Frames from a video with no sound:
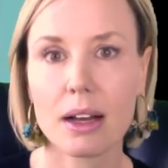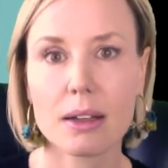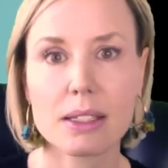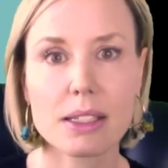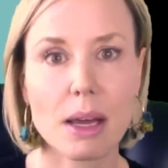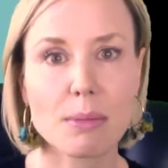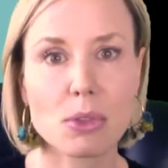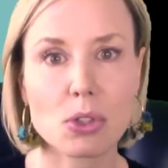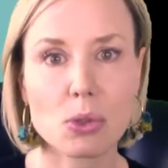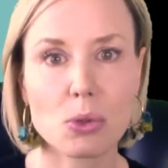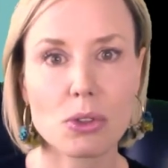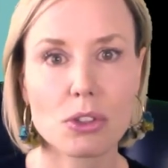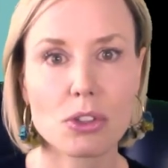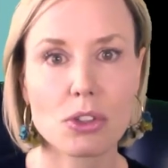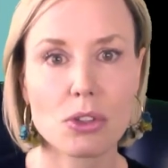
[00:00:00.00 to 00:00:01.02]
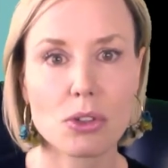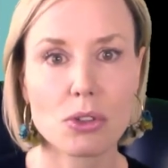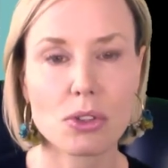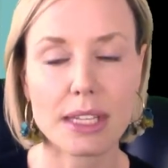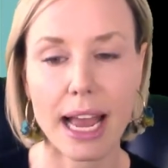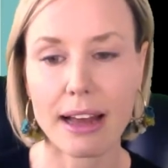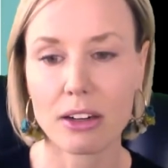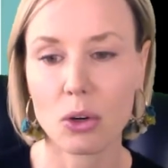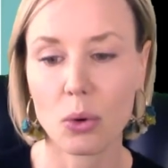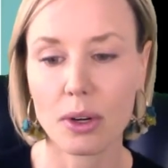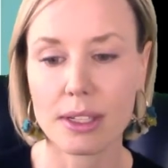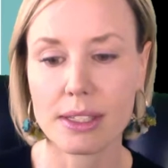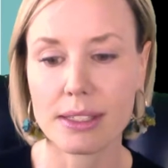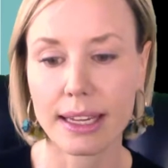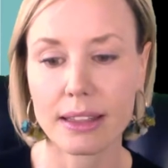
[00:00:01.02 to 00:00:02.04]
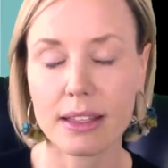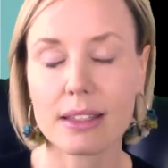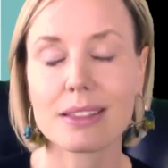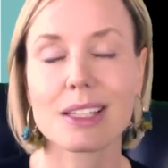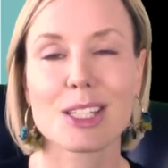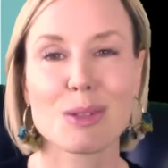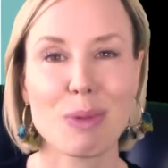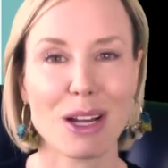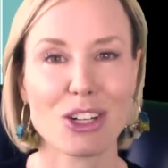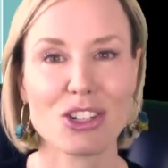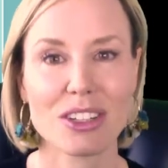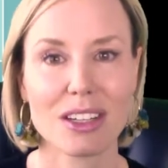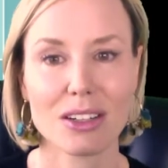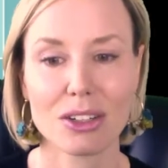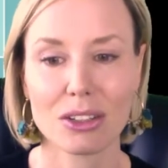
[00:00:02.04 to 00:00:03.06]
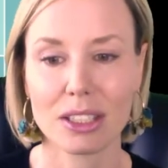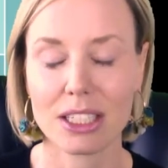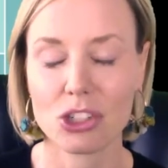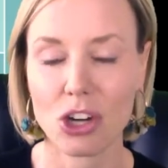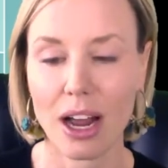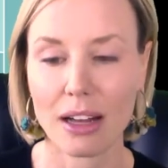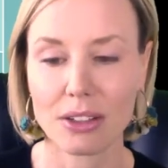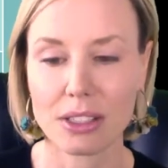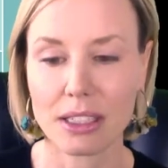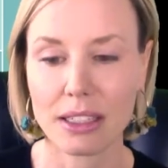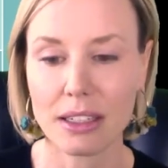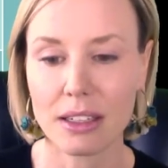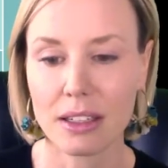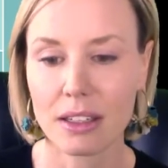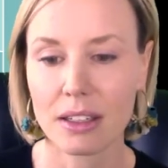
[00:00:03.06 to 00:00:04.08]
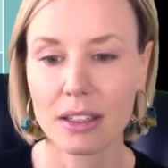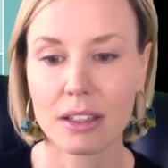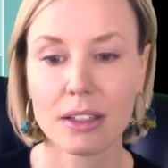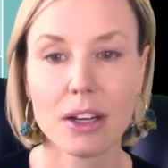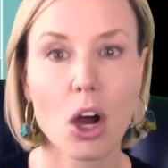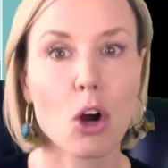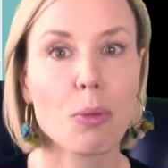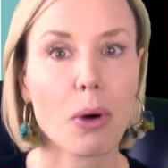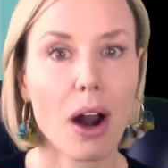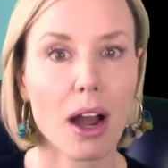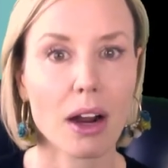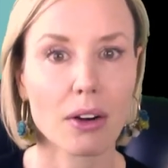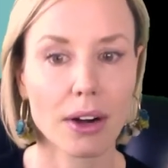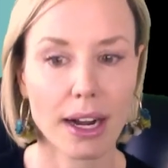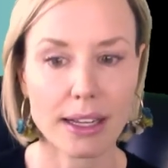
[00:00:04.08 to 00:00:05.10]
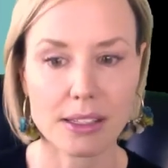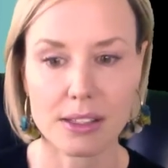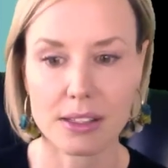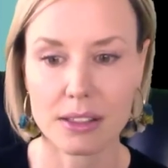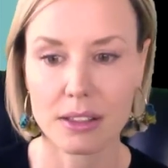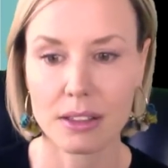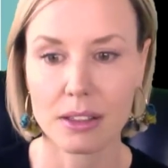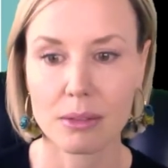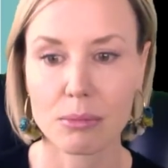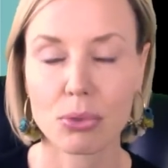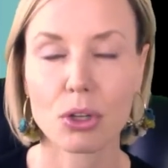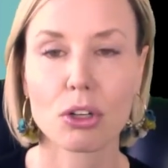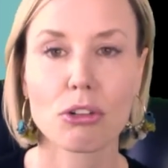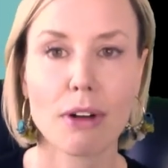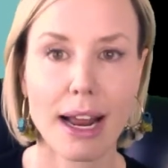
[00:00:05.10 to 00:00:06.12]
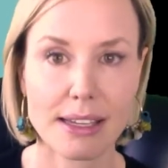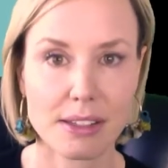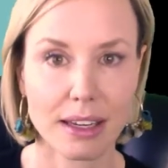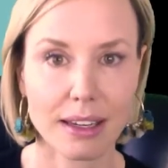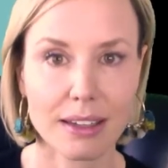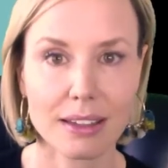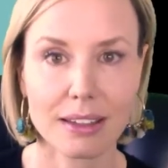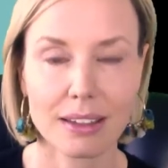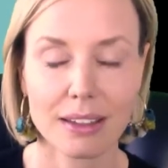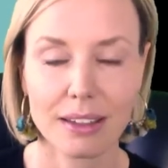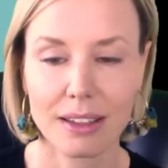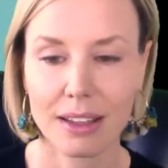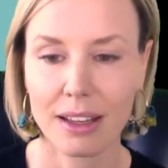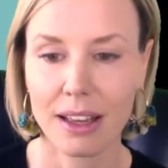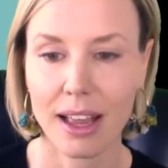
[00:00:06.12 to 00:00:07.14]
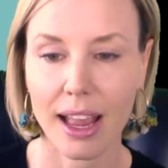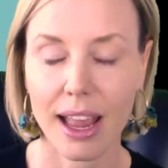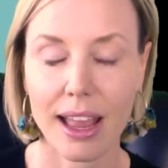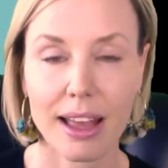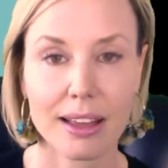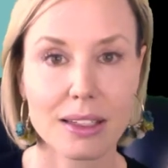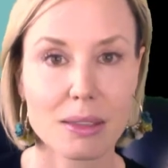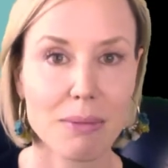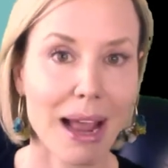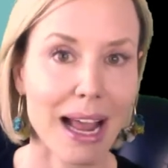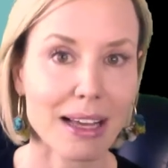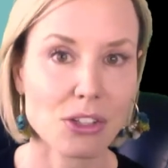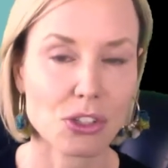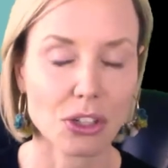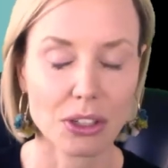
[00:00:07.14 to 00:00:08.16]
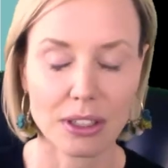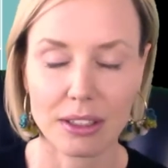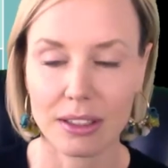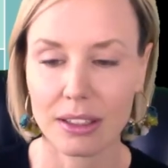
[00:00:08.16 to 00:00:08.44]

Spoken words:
Some schools use categories like this, especially in early childhood: no progress, progressing, and mastered.